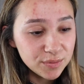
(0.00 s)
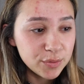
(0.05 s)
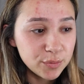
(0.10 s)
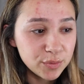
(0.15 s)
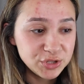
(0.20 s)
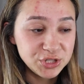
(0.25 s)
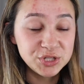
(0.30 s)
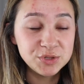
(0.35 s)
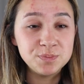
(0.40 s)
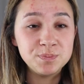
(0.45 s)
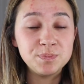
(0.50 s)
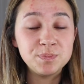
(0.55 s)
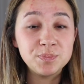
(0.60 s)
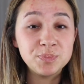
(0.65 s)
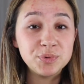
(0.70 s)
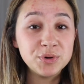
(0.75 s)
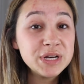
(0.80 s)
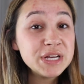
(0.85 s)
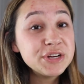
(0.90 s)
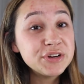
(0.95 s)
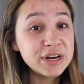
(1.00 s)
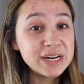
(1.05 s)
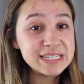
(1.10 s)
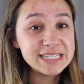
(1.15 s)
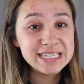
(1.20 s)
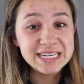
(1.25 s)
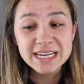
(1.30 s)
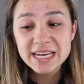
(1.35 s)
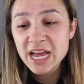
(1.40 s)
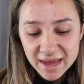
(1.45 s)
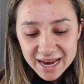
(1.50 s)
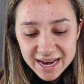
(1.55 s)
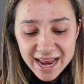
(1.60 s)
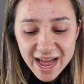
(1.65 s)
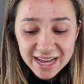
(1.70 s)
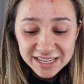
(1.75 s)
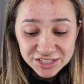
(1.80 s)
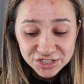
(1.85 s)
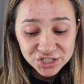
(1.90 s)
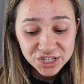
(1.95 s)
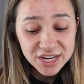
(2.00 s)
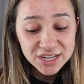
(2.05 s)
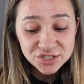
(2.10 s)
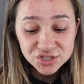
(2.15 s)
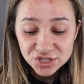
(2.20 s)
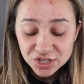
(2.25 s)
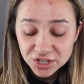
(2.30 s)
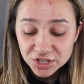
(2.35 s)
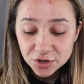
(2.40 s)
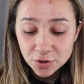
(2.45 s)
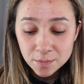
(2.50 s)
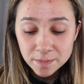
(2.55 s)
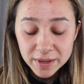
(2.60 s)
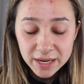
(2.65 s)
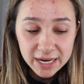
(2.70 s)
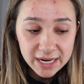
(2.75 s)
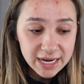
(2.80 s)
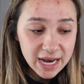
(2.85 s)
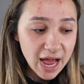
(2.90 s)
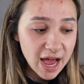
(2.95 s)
which is pretty crazy. It has changed a little bit.